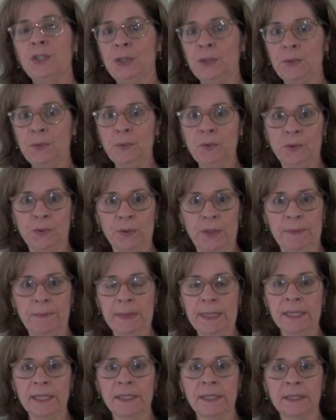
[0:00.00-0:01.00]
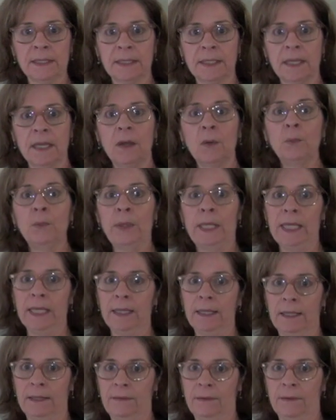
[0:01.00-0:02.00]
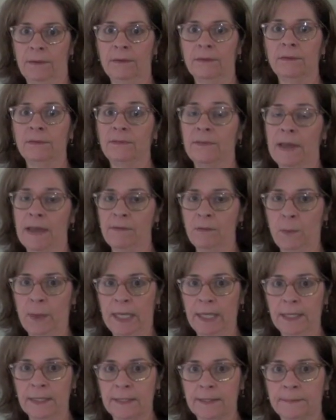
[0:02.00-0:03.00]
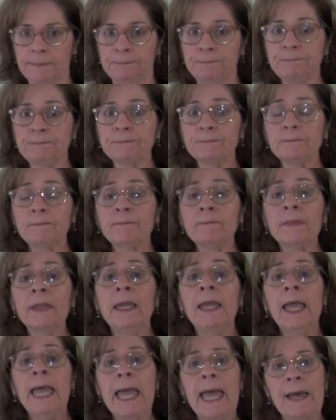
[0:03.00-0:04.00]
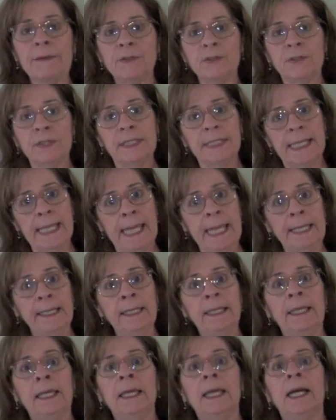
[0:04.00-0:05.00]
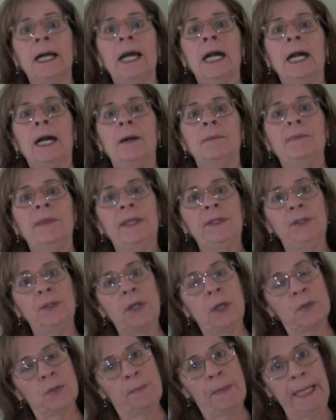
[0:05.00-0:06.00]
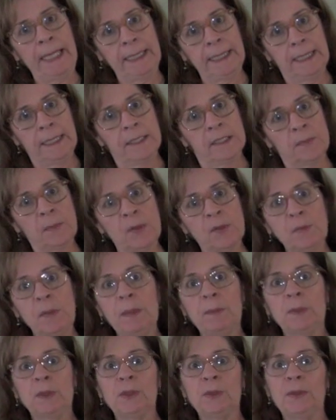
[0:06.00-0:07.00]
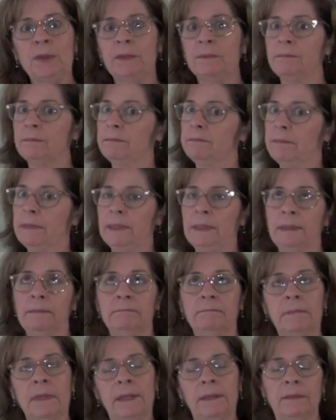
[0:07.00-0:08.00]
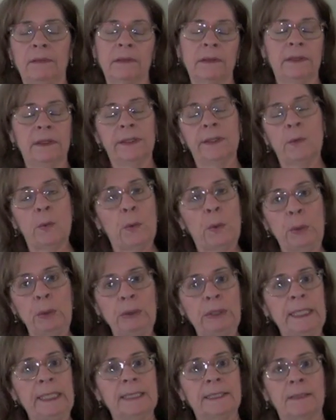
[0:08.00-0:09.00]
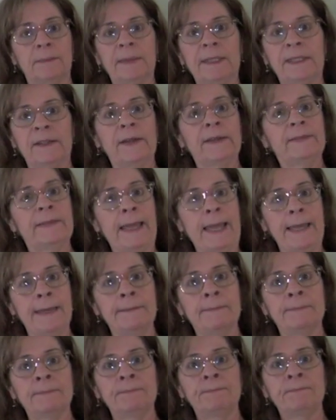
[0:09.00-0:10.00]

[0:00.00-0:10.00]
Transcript: two treatments a week for five weeks. After the 10, um, then you go to maintenance. Most people do it monthly, quarterly, something like that.